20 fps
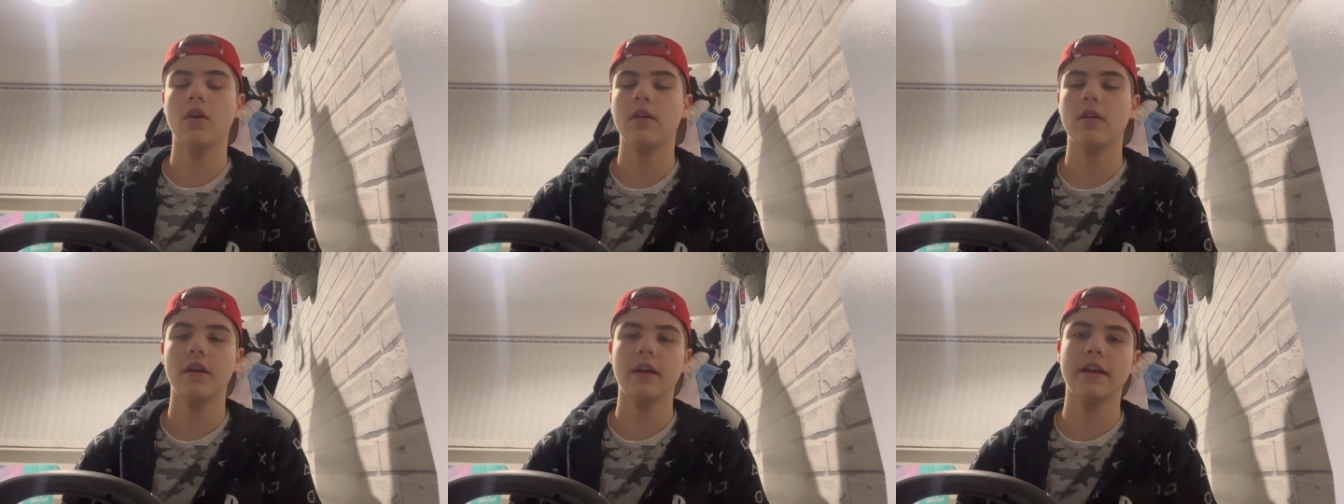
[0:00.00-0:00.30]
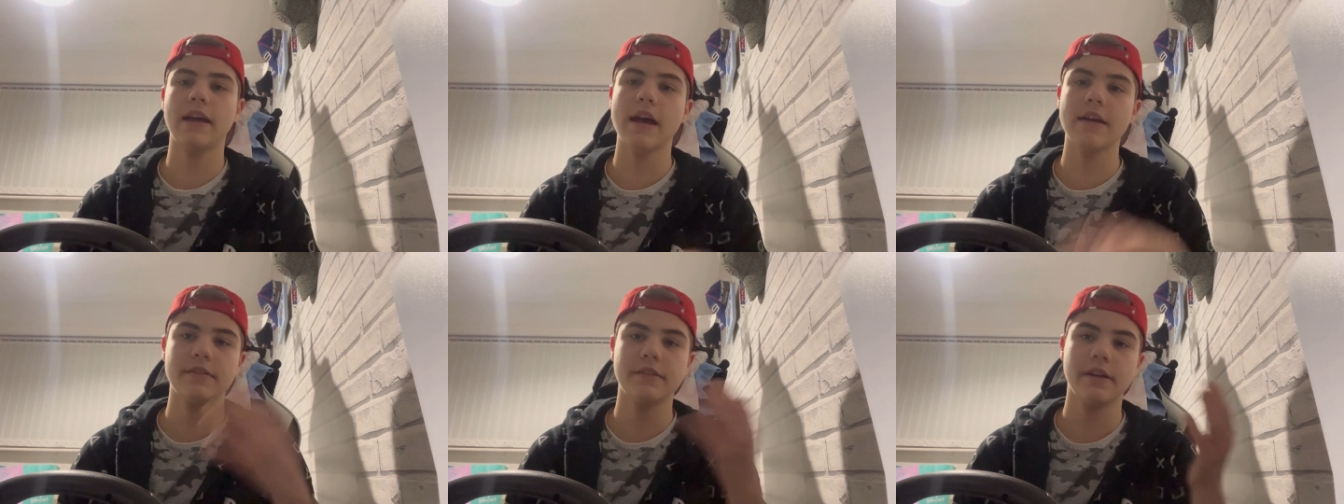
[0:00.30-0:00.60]

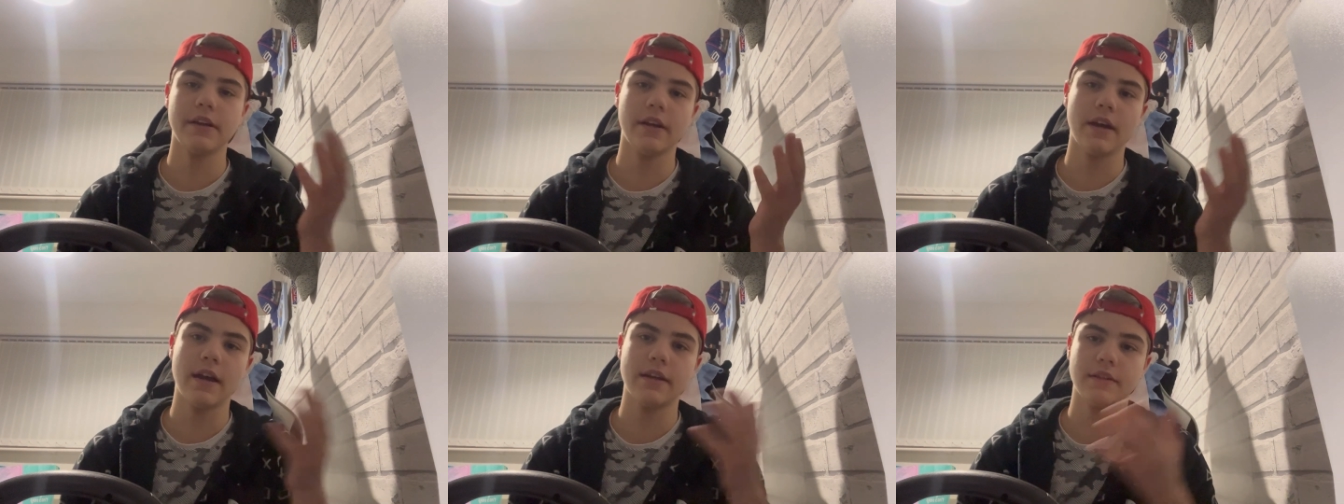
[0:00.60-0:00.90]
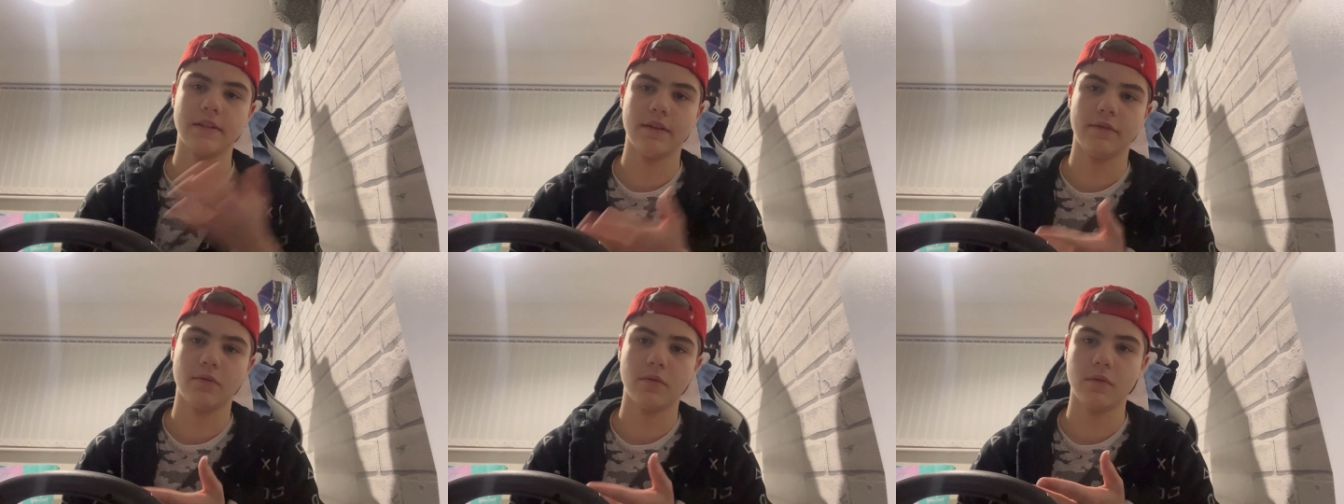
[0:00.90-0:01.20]
Gasly has
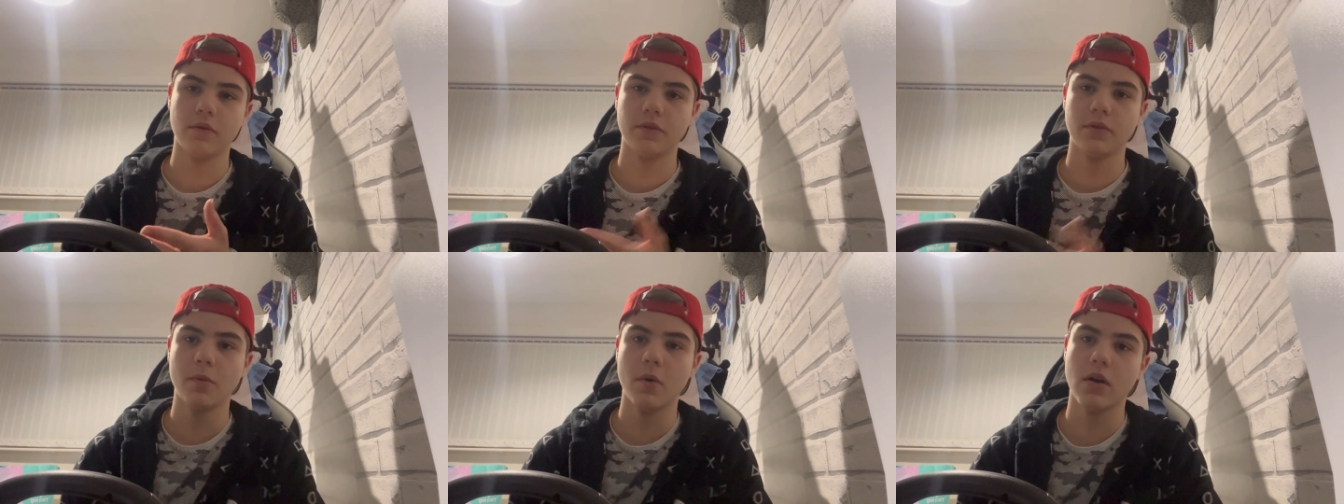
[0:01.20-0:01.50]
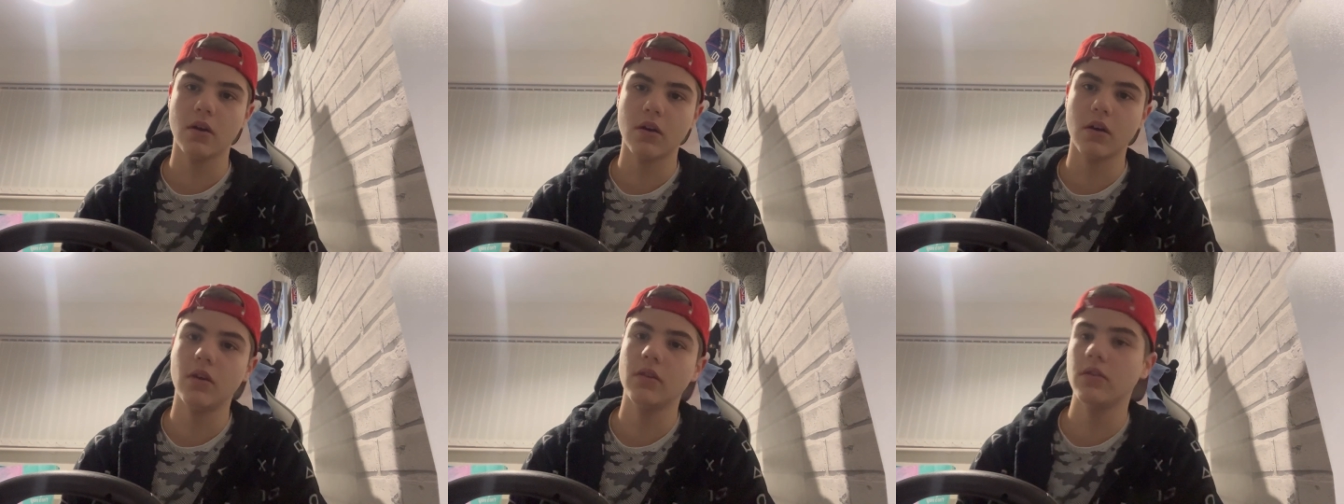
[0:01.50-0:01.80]
a different one to
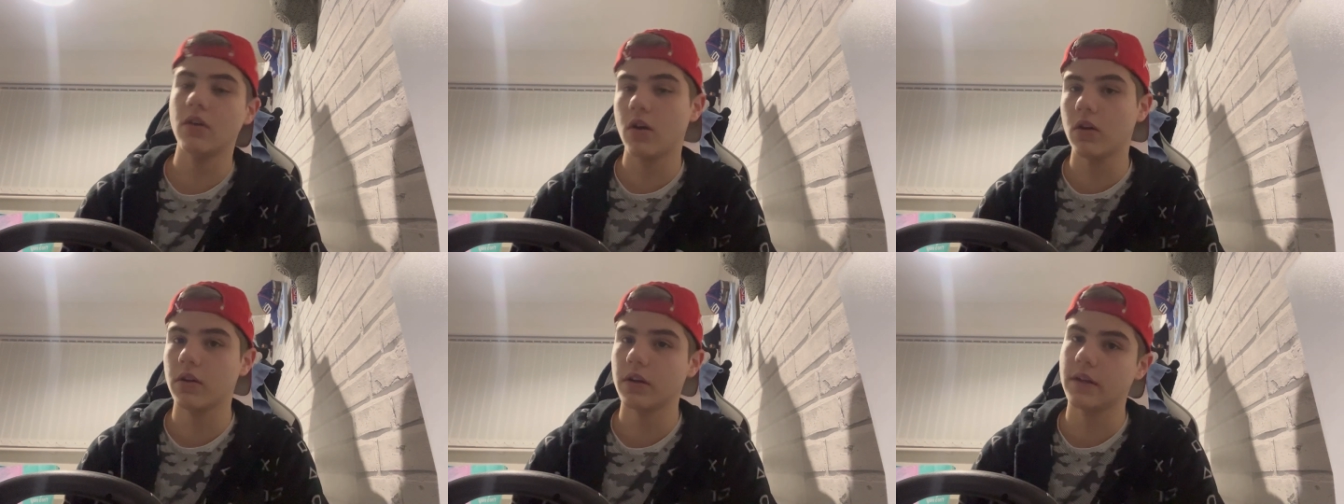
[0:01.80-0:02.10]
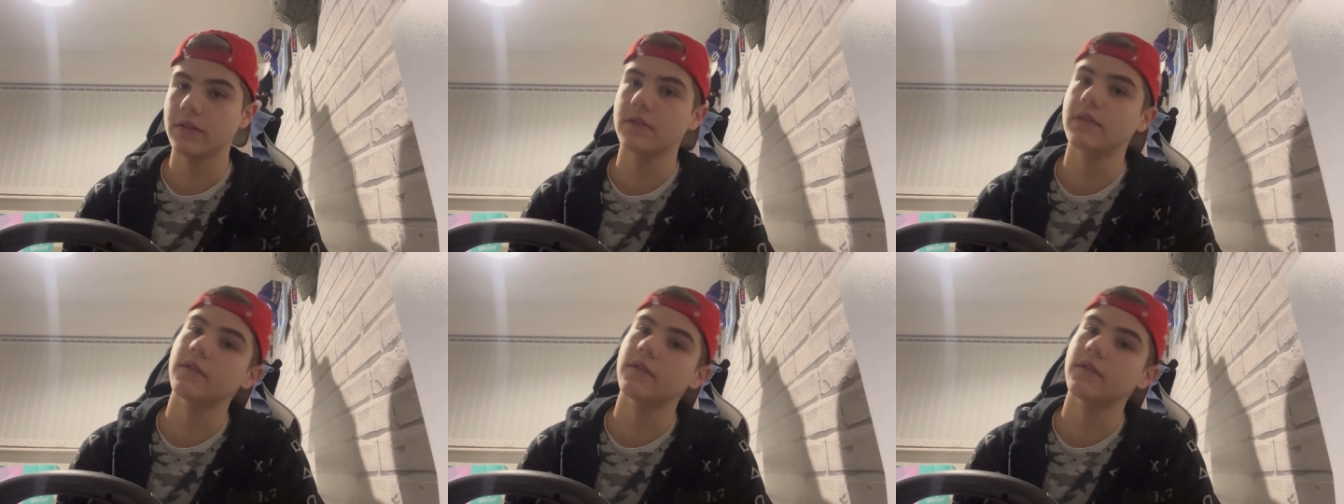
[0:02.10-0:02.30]
Ocon. Ocon has